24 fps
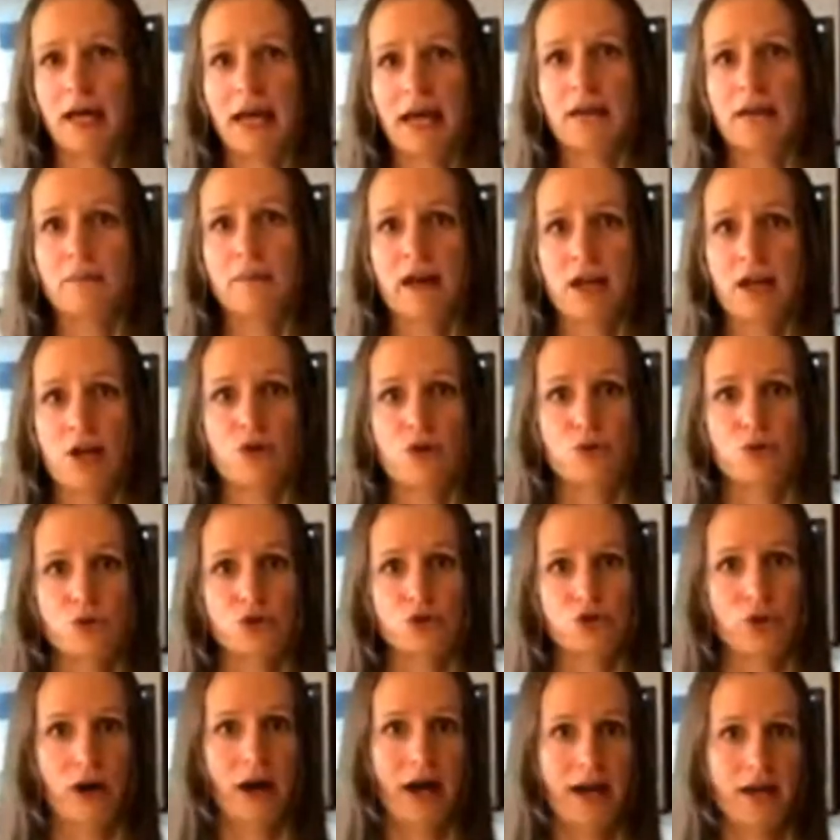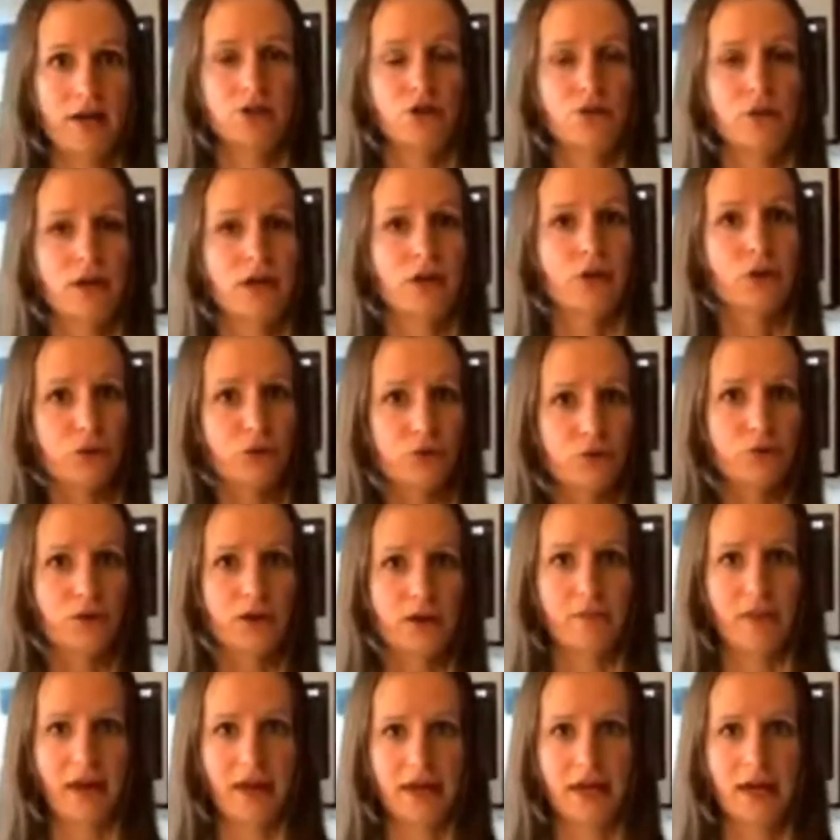Anybody who's tried doing
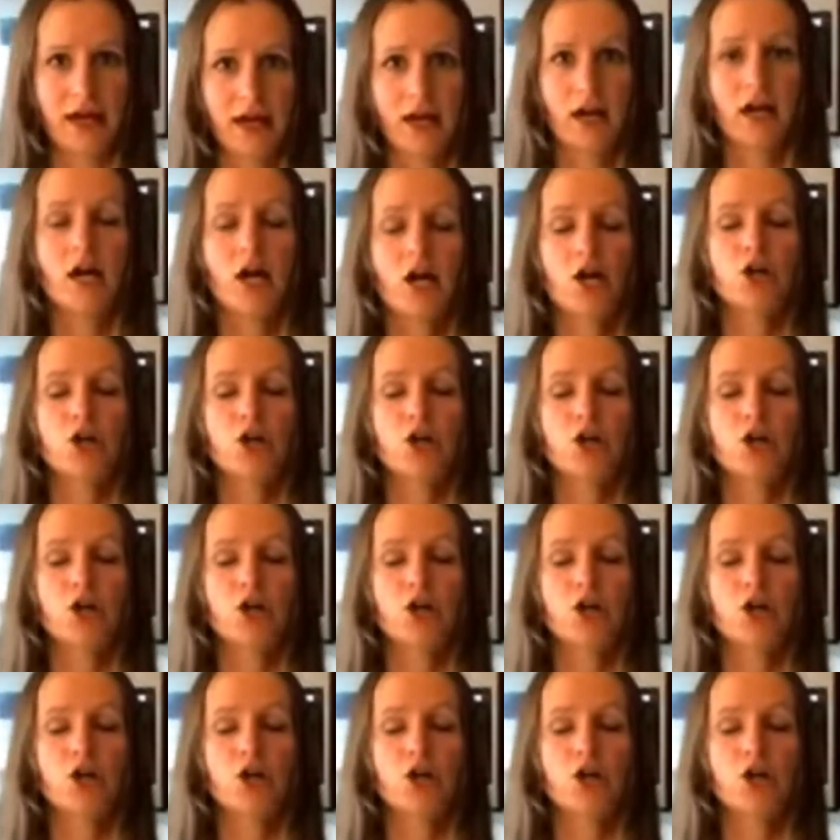gluten-free baking